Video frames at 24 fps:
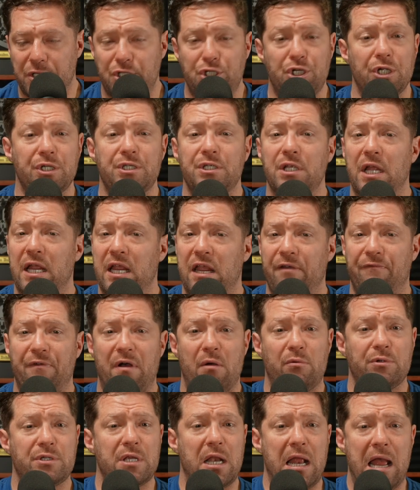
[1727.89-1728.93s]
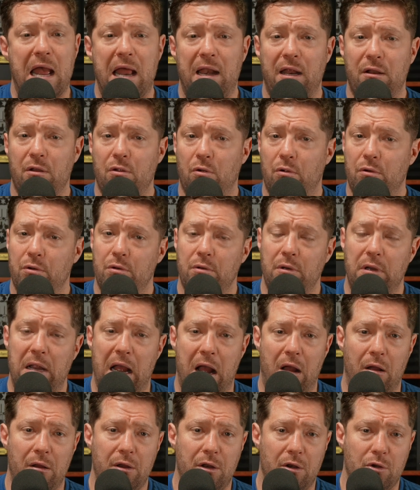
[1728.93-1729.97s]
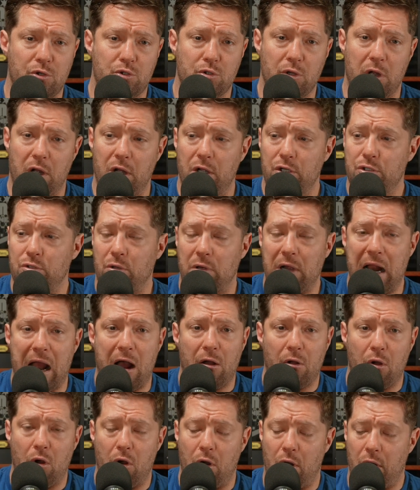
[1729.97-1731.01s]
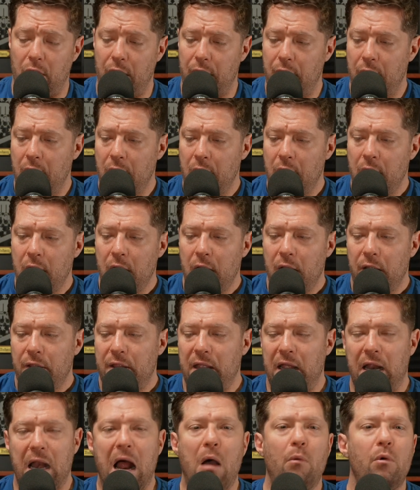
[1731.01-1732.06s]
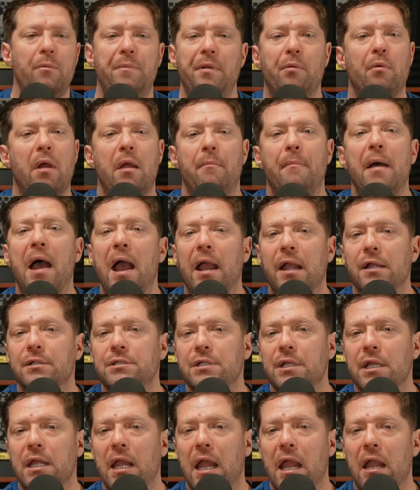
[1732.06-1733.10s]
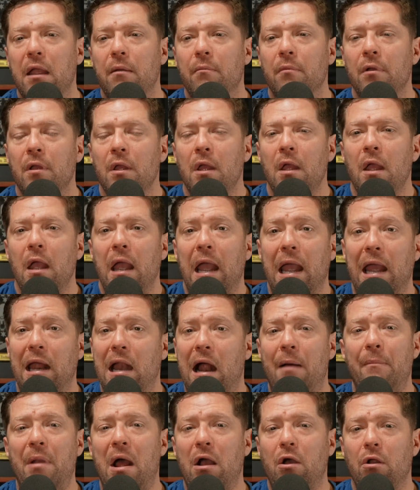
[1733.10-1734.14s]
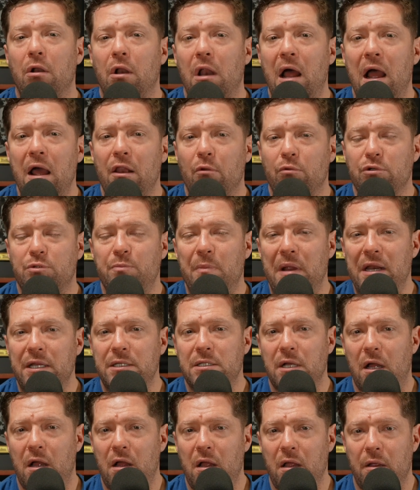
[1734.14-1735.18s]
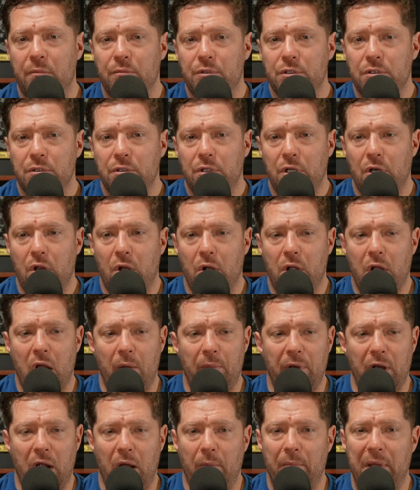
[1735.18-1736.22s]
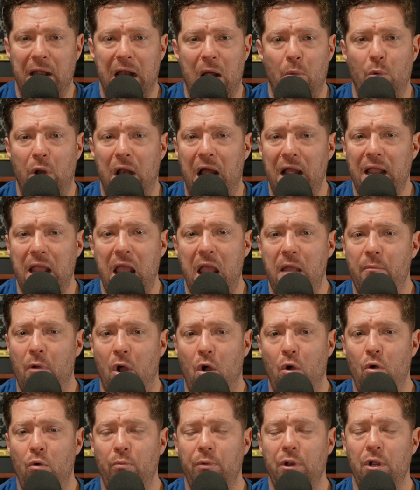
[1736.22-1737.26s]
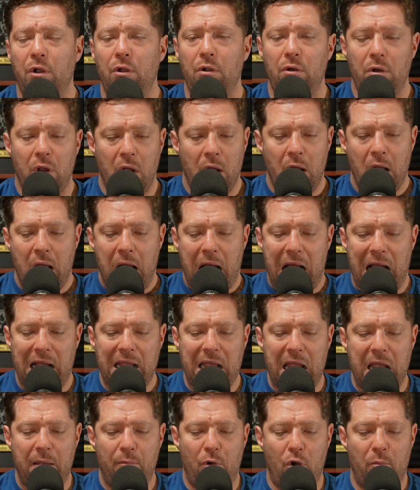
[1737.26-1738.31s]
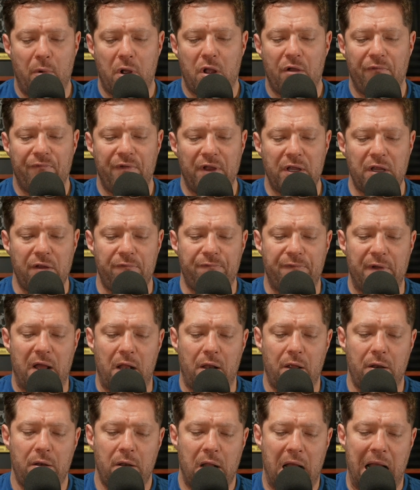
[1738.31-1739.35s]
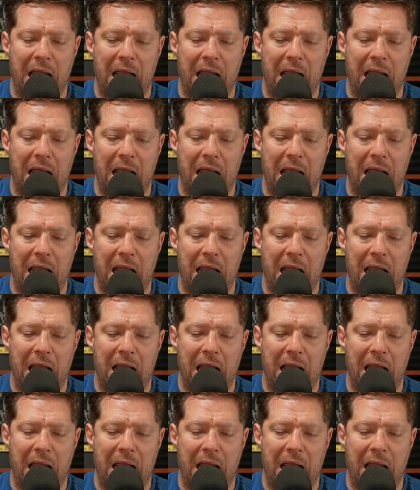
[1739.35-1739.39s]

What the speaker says: Just like if I was an addict on, drugs or an alcoholic, then I would be right back into the game. And I'm not going to lie, there was many times, coming up, man, when I came home, dude, I came home a convicted felon.